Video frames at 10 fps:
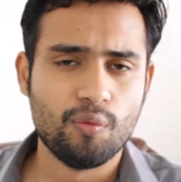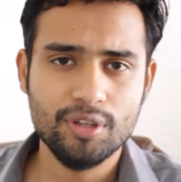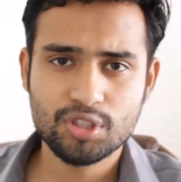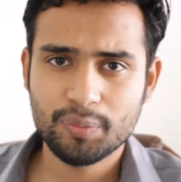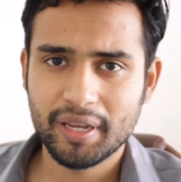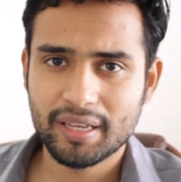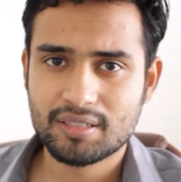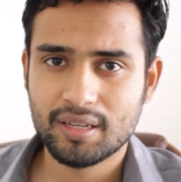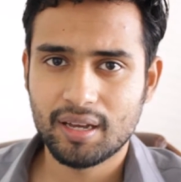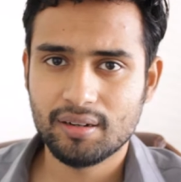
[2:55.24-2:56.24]
Once your break
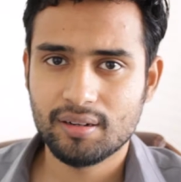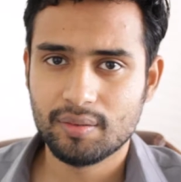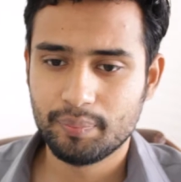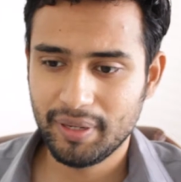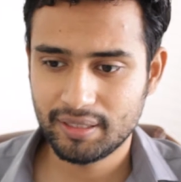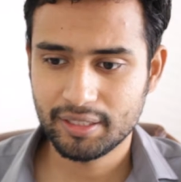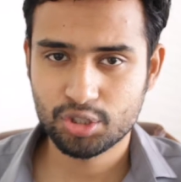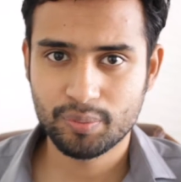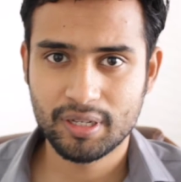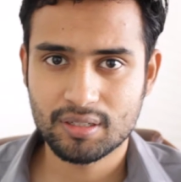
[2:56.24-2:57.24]
is done, be there
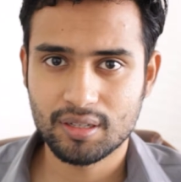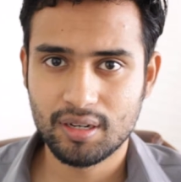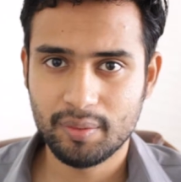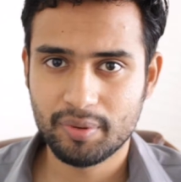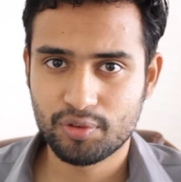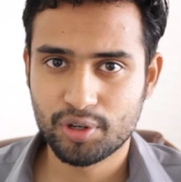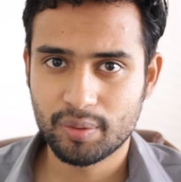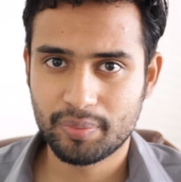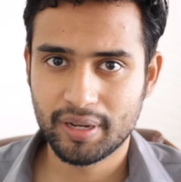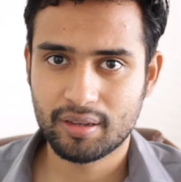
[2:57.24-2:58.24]
2 minutes early before
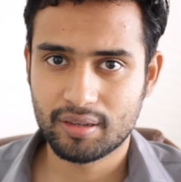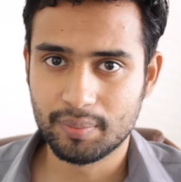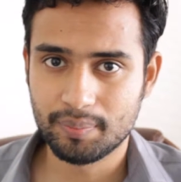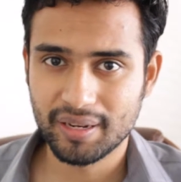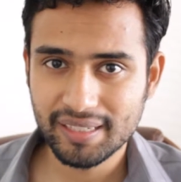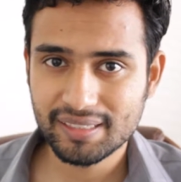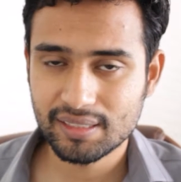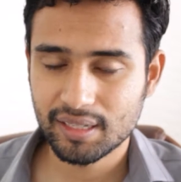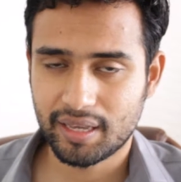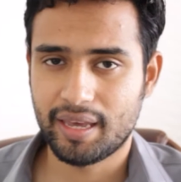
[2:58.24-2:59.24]
your break completes